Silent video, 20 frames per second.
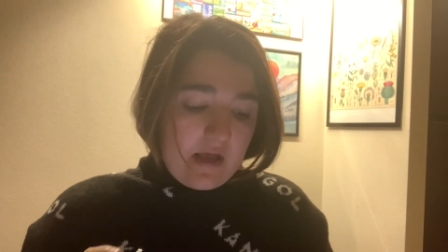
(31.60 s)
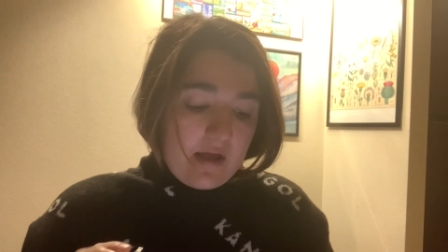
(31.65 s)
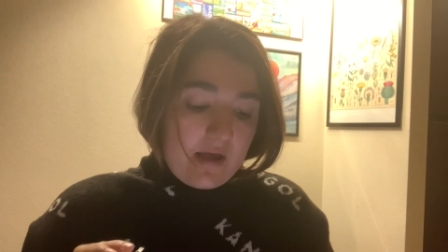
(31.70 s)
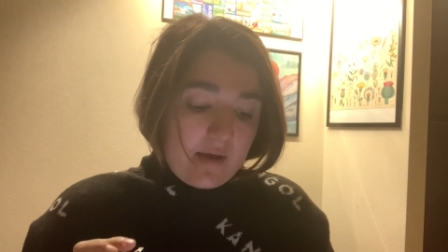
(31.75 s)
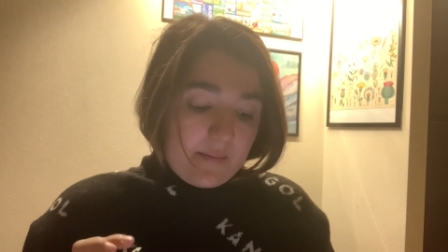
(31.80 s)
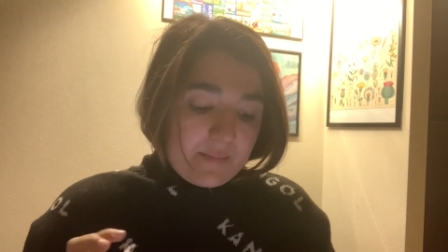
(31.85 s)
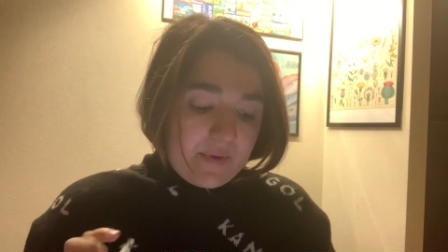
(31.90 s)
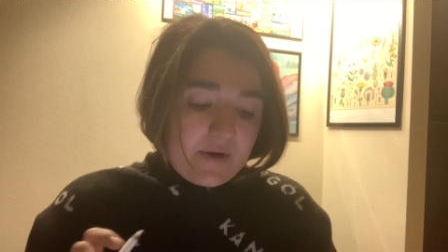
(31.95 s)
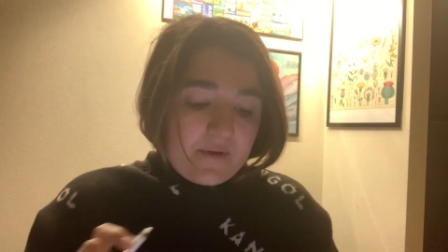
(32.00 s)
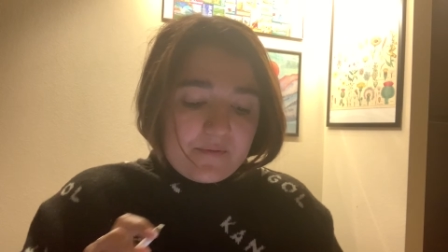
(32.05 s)

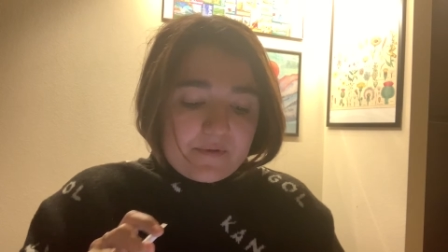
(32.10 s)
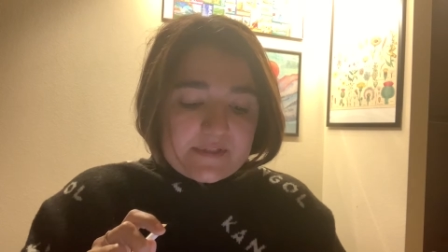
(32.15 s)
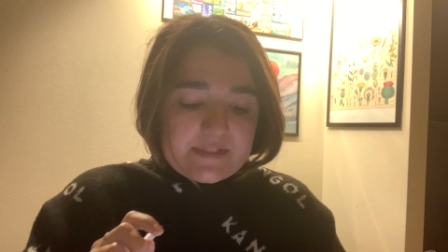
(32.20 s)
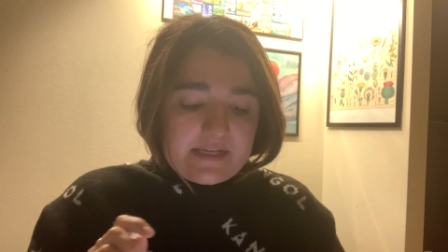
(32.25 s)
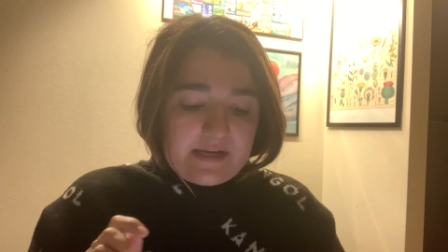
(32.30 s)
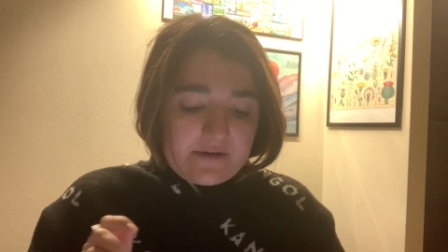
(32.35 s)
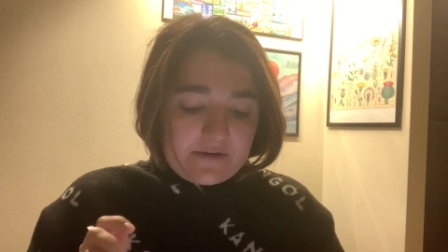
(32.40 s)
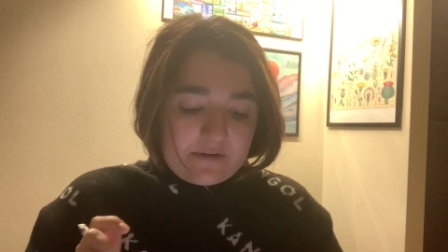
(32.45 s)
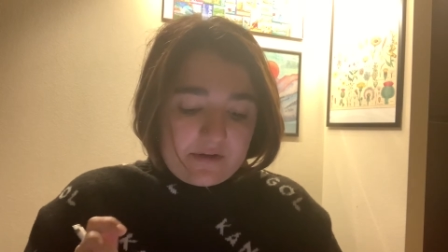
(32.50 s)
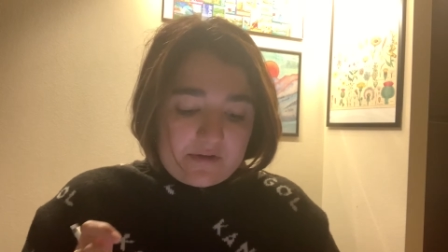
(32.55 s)
but we'll
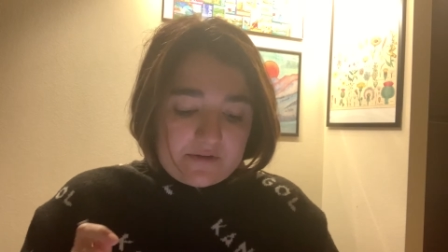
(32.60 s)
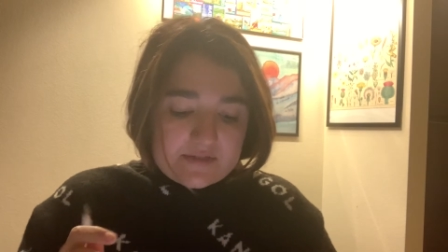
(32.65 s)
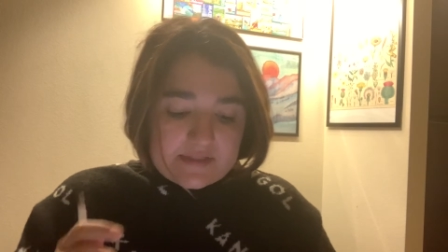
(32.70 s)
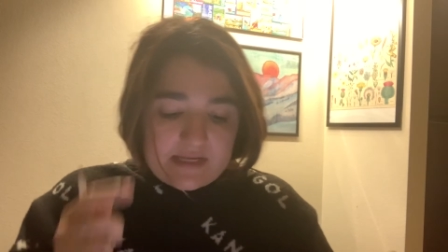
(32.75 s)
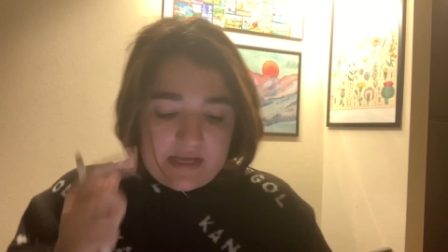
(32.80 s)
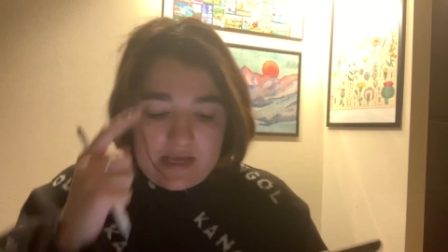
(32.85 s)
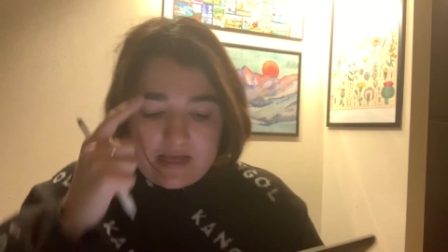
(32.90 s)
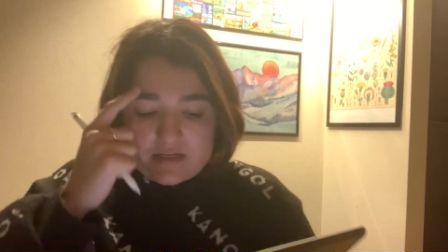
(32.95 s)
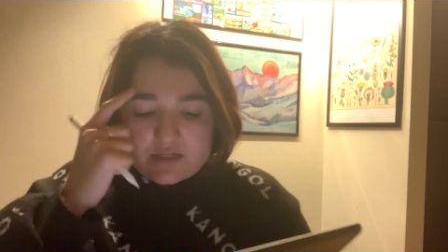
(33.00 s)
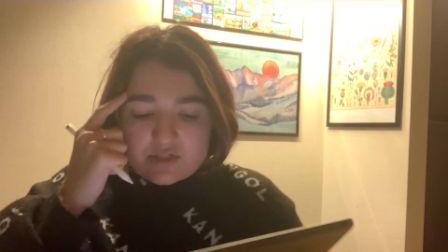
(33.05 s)
see how it goes.
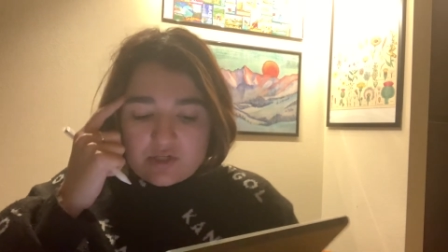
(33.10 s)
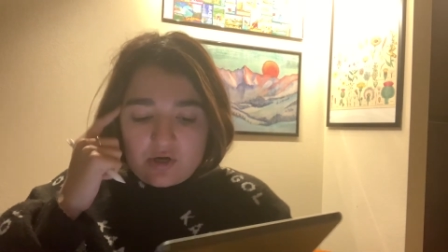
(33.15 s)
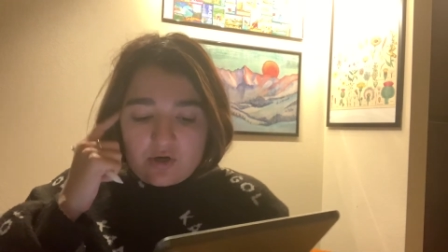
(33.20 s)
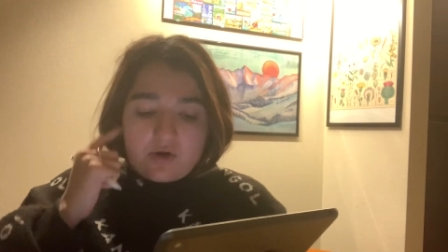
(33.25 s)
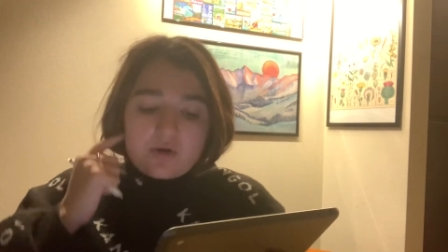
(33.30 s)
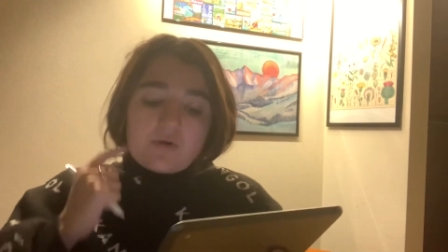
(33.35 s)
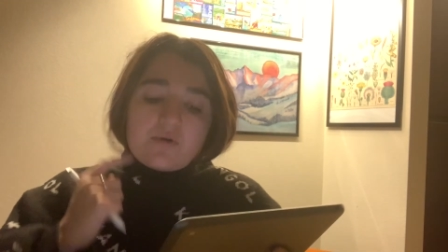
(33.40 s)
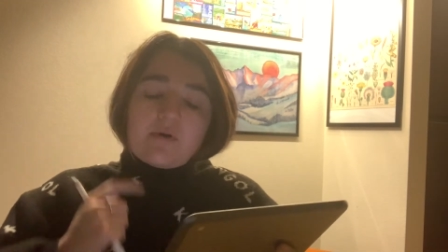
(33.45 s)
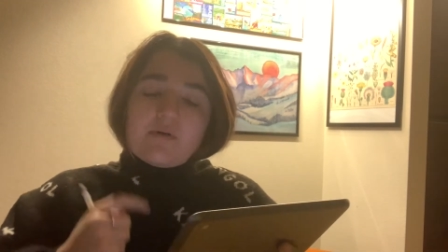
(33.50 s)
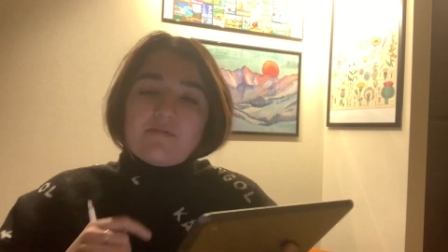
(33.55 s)

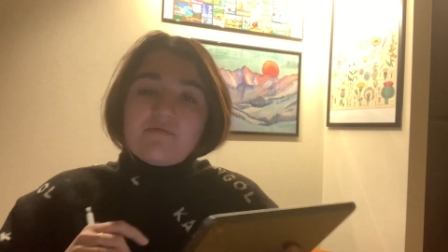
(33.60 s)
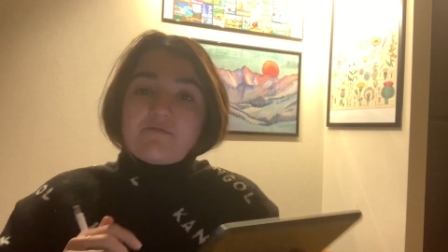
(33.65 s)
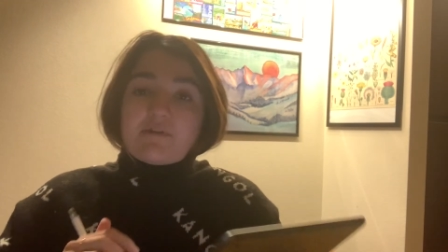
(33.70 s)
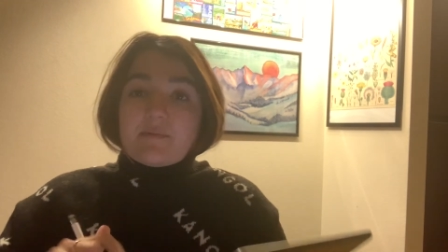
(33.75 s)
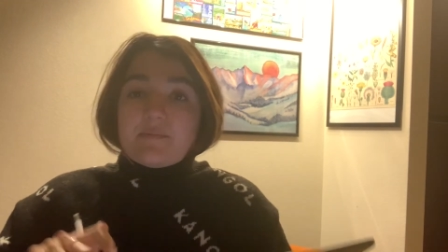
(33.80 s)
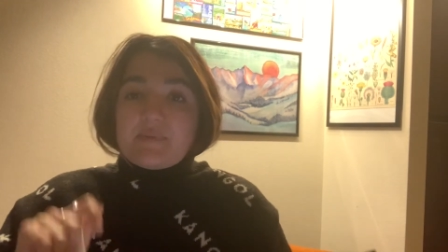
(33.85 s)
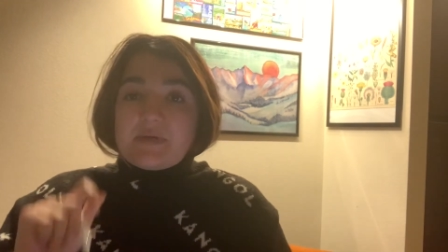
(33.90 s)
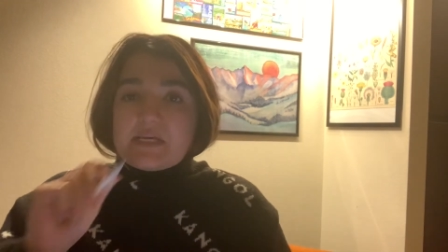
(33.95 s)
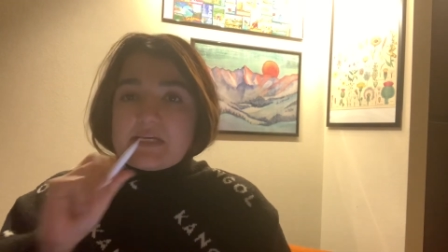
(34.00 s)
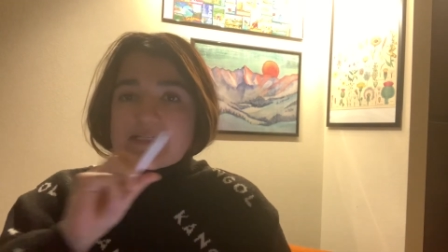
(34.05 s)
So
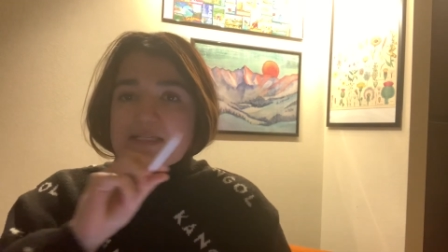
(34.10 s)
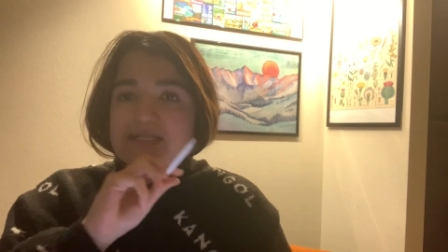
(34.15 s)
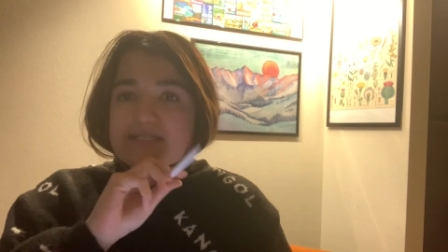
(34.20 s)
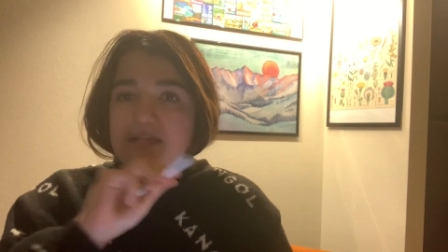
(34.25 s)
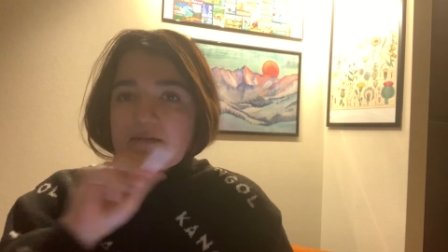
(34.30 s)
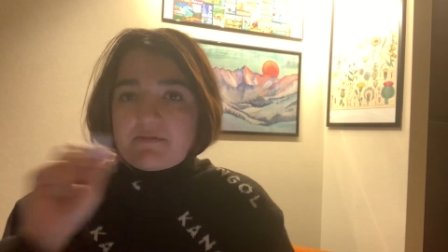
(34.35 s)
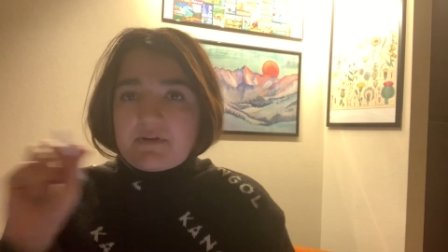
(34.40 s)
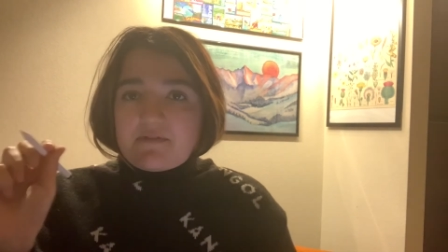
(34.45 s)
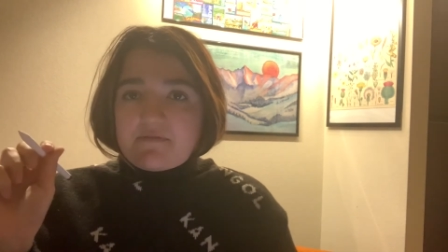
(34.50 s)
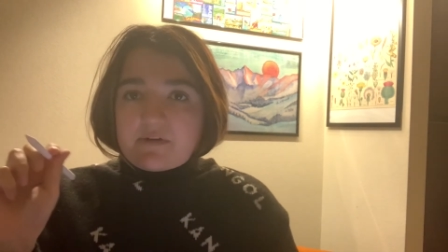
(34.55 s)
front piece is
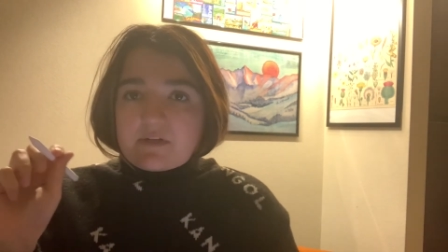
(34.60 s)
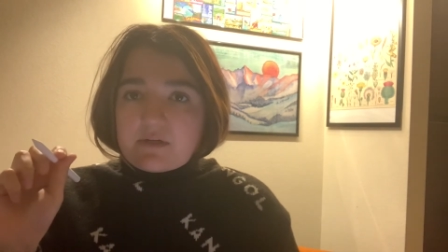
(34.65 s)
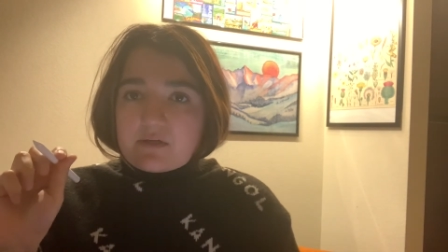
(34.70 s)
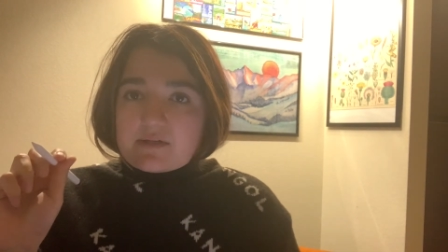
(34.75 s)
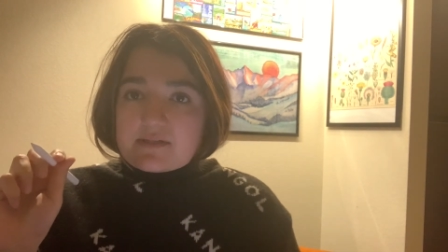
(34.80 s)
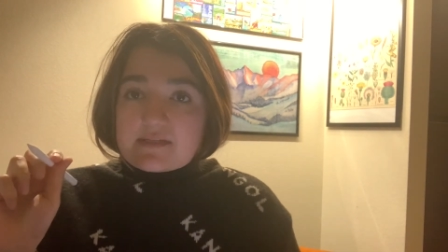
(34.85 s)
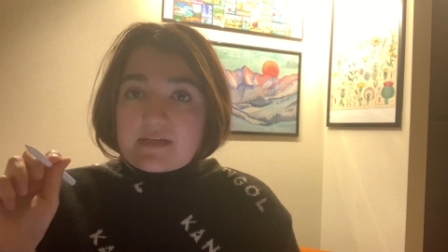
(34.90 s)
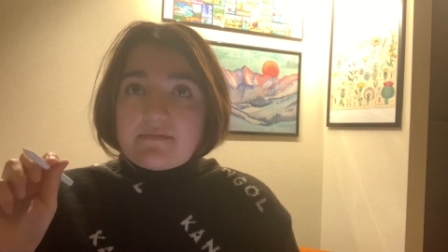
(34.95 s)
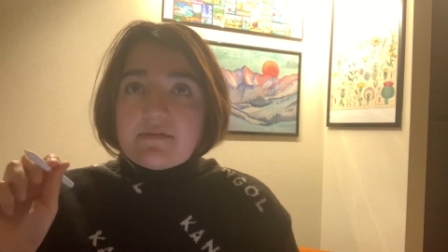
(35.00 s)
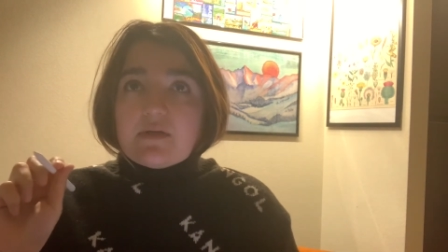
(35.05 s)

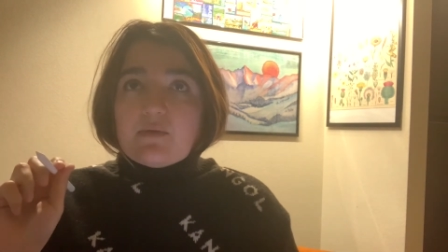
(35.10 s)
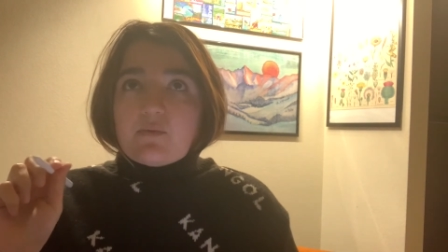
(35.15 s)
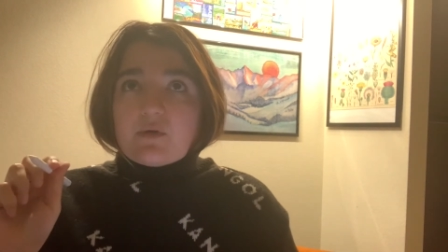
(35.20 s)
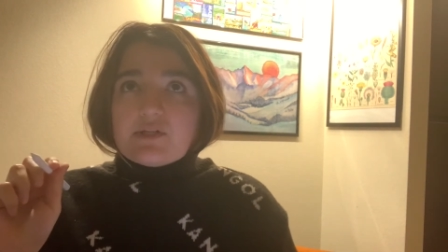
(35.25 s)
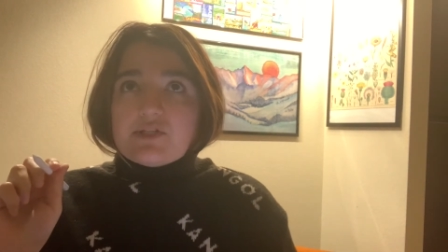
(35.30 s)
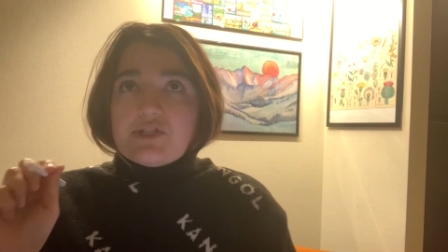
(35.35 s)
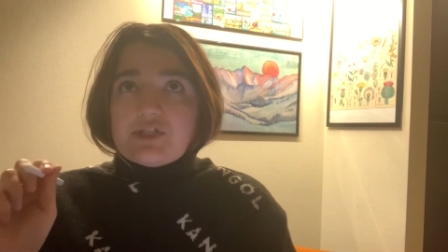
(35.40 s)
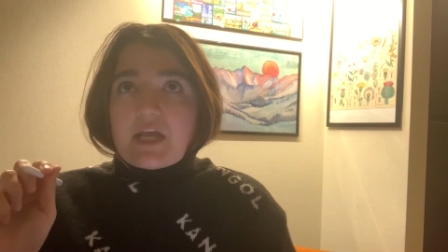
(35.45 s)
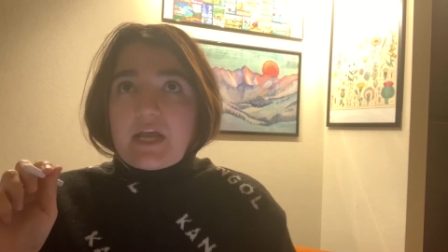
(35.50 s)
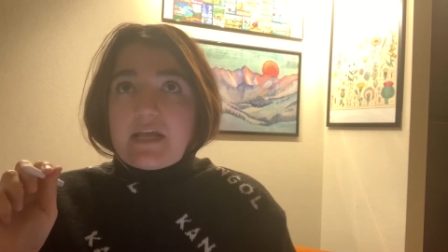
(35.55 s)

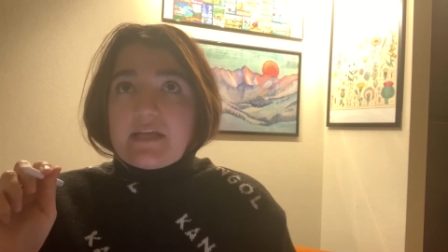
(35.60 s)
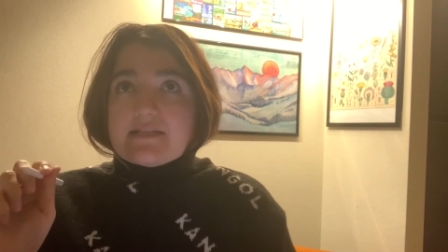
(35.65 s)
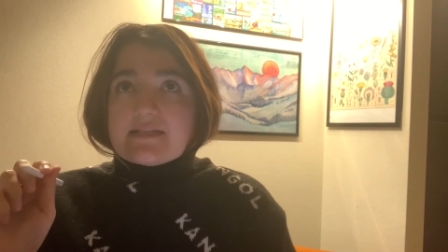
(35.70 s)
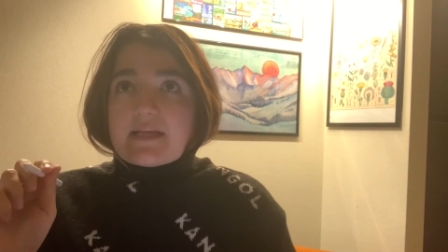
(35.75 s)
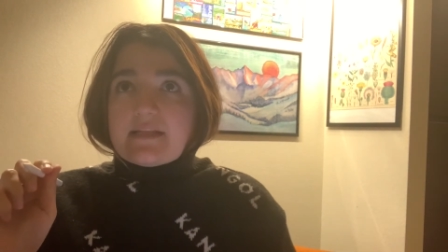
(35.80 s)
71 chains,